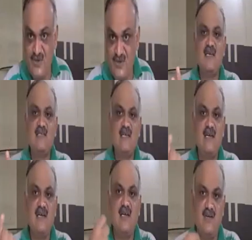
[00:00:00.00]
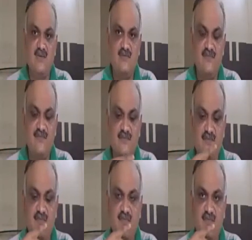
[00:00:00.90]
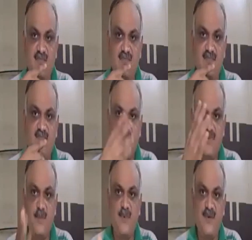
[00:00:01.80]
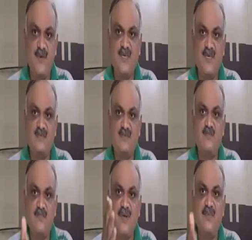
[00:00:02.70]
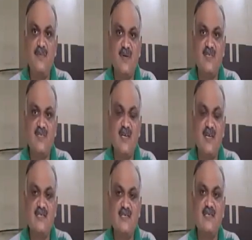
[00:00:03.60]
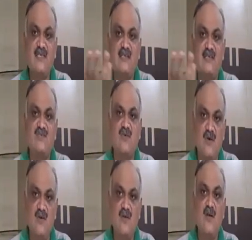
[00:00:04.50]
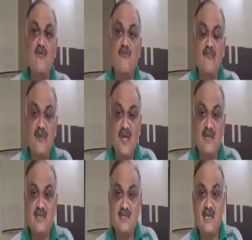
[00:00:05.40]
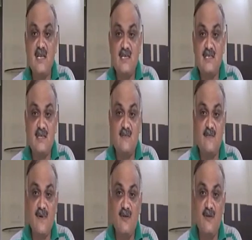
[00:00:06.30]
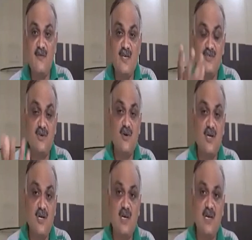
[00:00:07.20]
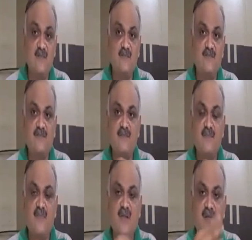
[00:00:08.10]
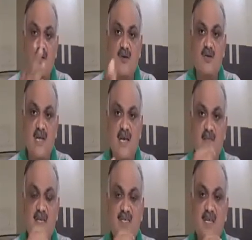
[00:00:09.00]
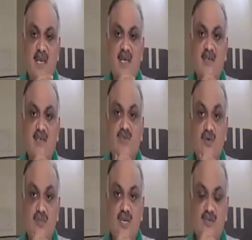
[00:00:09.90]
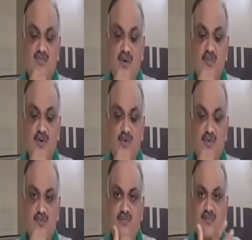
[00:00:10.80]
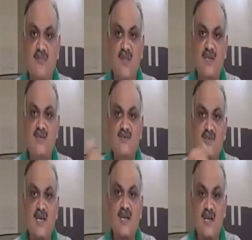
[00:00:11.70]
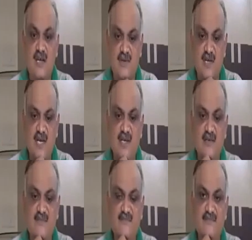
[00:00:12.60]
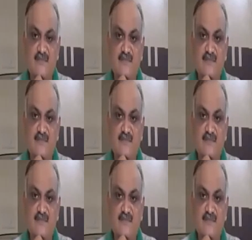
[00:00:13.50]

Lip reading: practice gets settled down. 50% cases get solved very easily, simple way, short time, not time is taking so much from you, then you settle down, right?